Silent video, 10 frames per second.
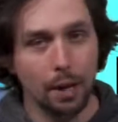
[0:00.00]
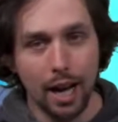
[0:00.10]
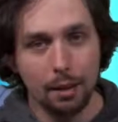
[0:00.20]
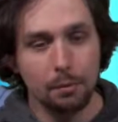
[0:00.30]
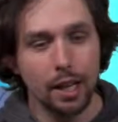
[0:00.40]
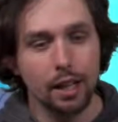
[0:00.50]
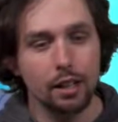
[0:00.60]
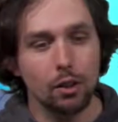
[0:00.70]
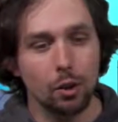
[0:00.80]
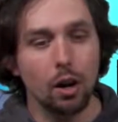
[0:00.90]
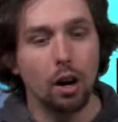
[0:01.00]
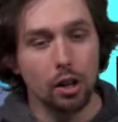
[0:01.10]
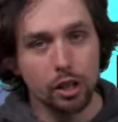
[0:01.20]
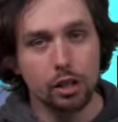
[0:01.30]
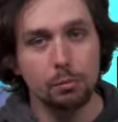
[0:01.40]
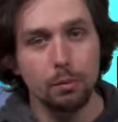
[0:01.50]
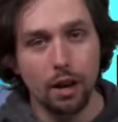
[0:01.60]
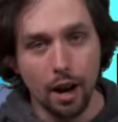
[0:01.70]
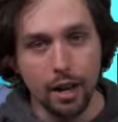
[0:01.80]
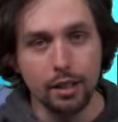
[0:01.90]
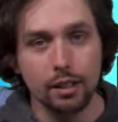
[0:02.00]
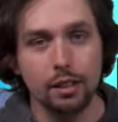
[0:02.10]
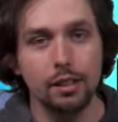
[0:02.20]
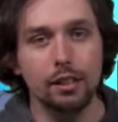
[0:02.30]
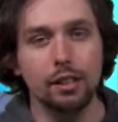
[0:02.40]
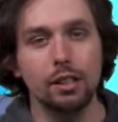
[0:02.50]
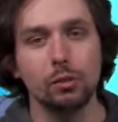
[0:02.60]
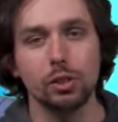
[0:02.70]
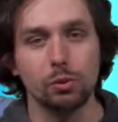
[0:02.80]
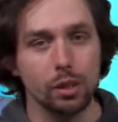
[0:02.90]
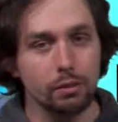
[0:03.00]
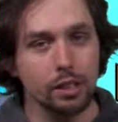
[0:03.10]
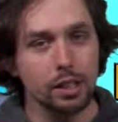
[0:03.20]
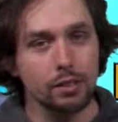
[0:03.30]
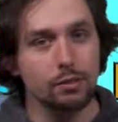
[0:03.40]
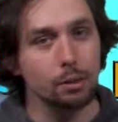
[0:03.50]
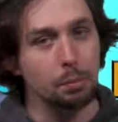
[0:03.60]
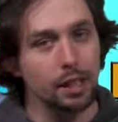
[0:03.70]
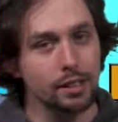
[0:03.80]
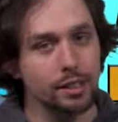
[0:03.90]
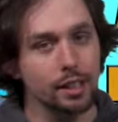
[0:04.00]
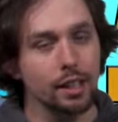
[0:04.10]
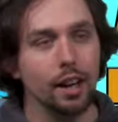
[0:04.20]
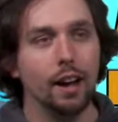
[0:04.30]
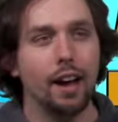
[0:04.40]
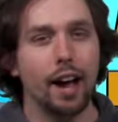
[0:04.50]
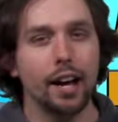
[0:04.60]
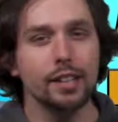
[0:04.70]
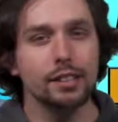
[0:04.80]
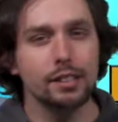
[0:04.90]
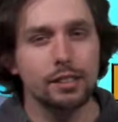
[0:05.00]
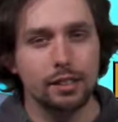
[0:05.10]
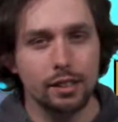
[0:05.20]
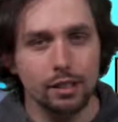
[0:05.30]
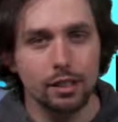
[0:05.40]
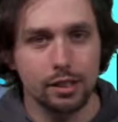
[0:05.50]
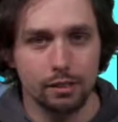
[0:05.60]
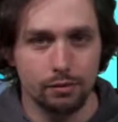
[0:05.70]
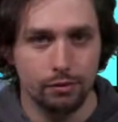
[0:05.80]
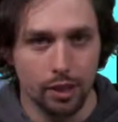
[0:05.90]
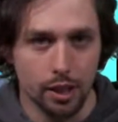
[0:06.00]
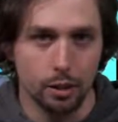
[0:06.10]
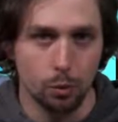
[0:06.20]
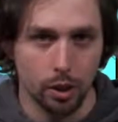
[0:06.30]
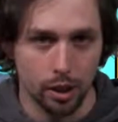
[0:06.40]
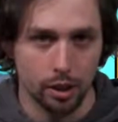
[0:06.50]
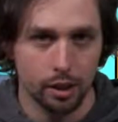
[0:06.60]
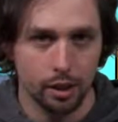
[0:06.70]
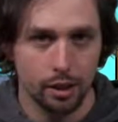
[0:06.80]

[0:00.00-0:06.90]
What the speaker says: Batman Arkham Knight was re-released for the PC, and it still doesn't fucking work.